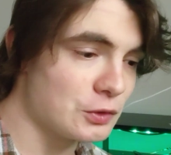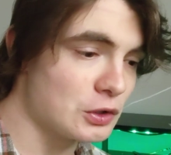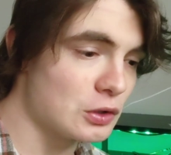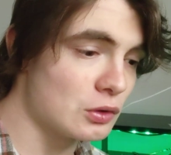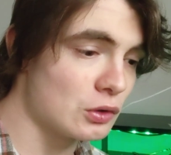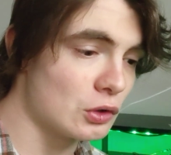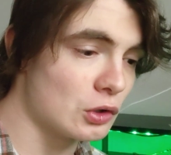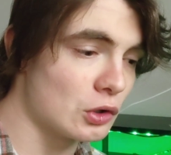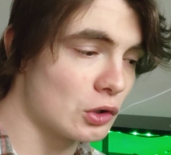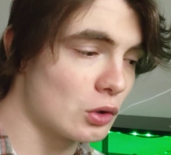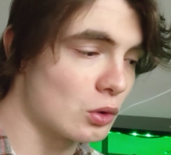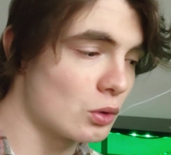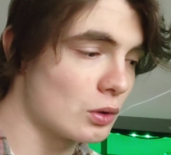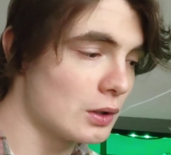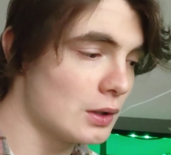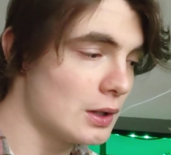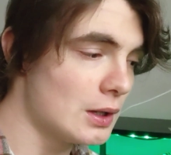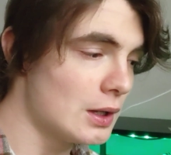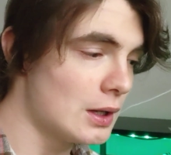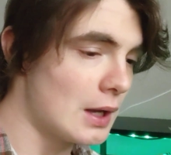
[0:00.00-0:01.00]
You know,
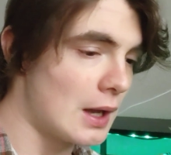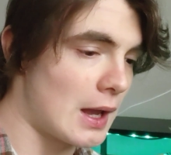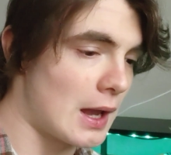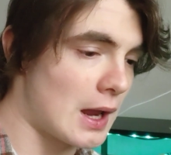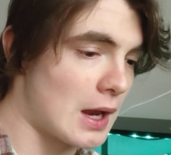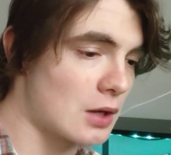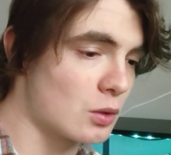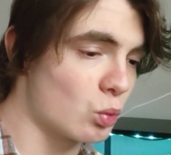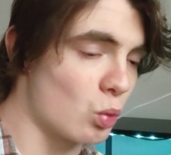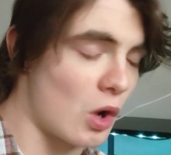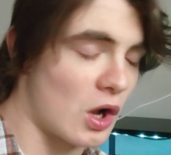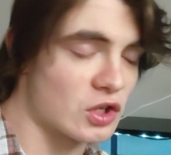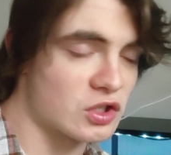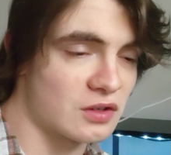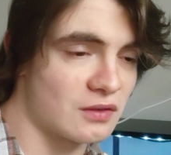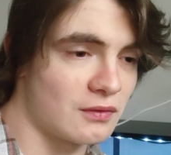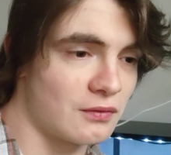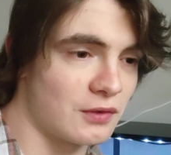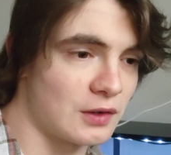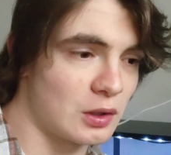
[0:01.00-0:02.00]
and
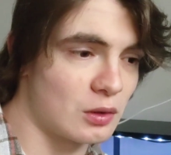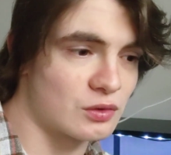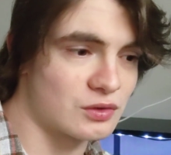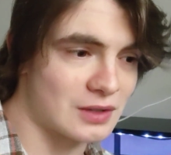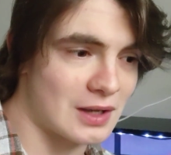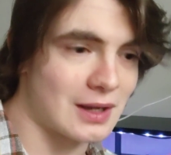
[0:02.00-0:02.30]
watching videos